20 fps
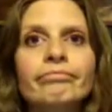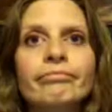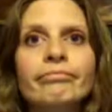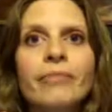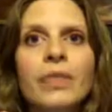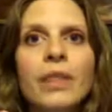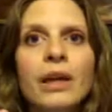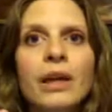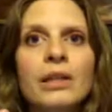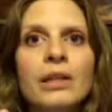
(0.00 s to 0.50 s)

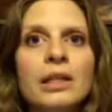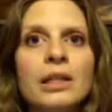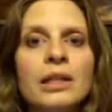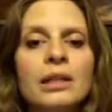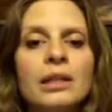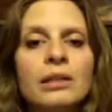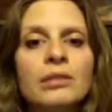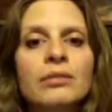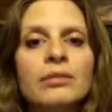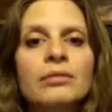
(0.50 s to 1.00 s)
they did
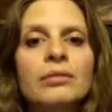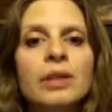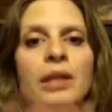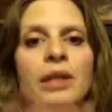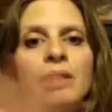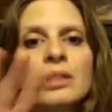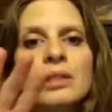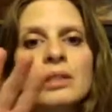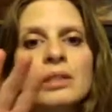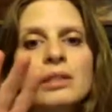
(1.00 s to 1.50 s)
it
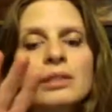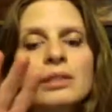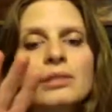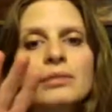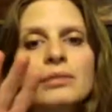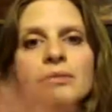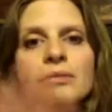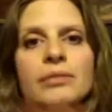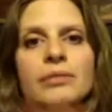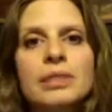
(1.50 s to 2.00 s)
as
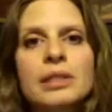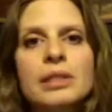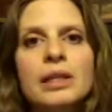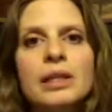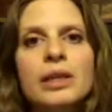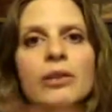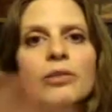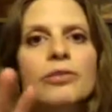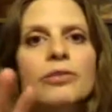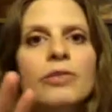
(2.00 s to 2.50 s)

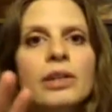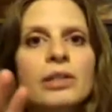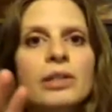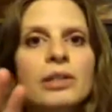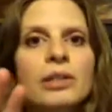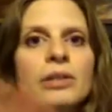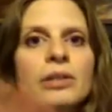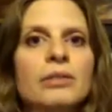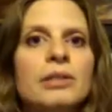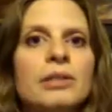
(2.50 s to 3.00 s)
secco
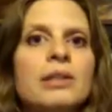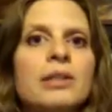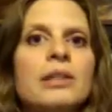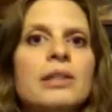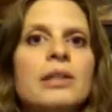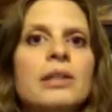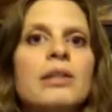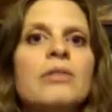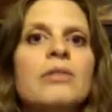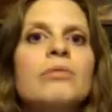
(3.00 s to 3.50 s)
fresco
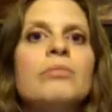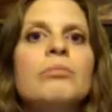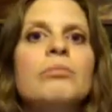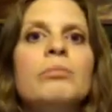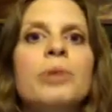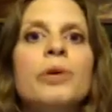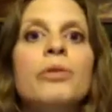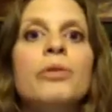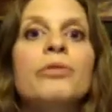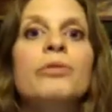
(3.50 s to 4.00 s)
instead of
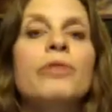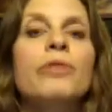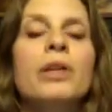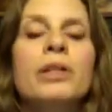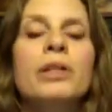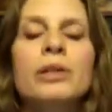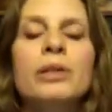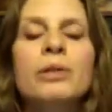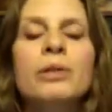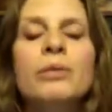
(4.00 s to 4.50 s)
bone
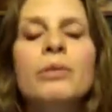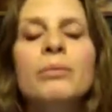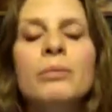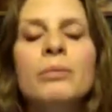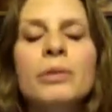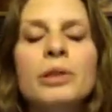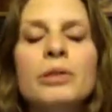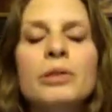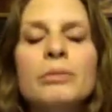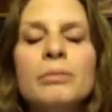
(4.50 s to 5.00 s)
fresco,
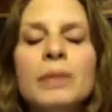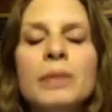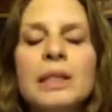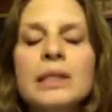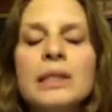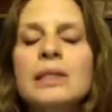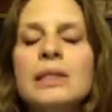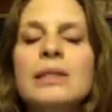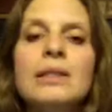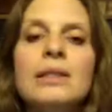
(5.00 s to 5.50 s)
which
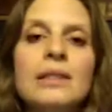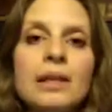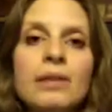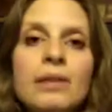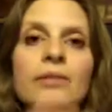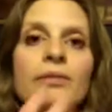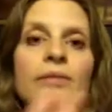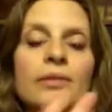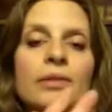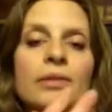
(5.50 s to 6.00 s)
means
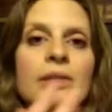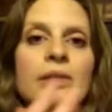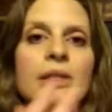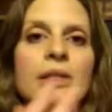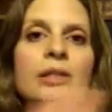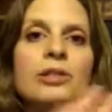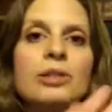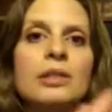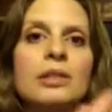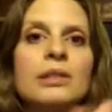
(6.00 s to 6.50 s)

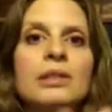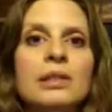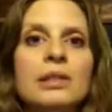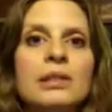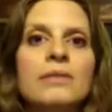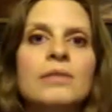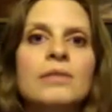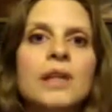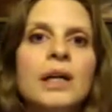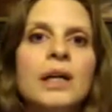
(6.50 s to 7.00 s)
essentially
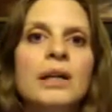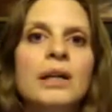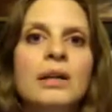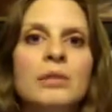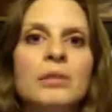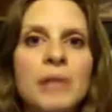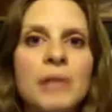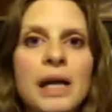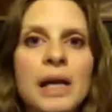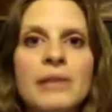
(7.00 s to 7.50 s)
instead of dyeing
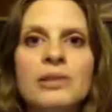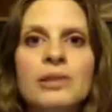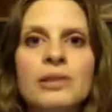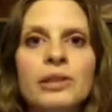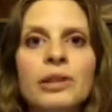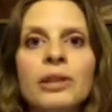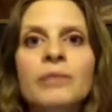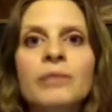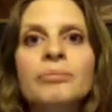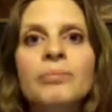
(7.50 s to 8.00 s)
the
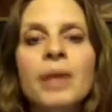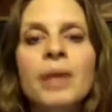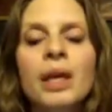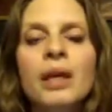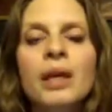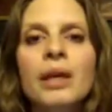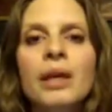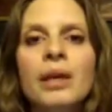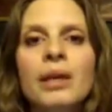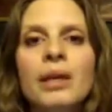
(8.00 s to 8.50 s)
plaster,
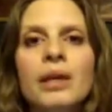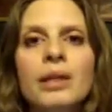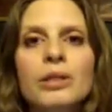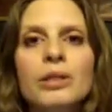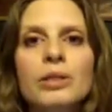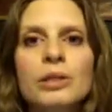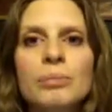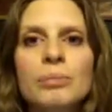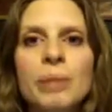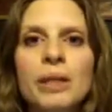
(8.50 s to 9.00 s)
he
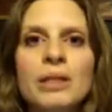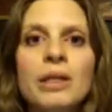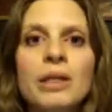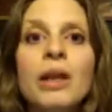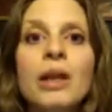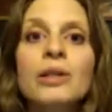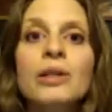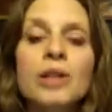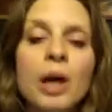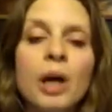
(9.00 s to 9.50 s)
just painted
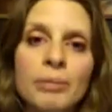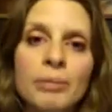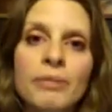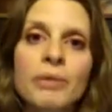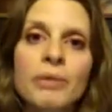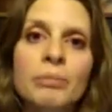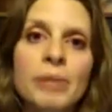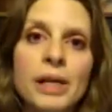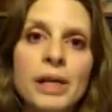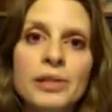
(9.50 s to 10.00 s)
on top of
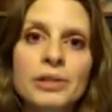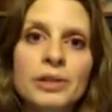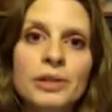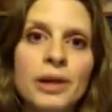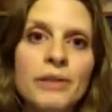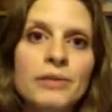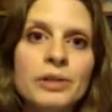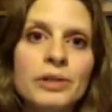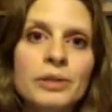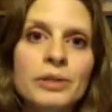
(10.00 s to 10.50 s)
the plaster
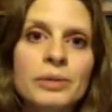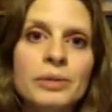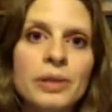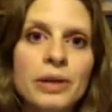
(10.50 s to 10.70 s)
after it was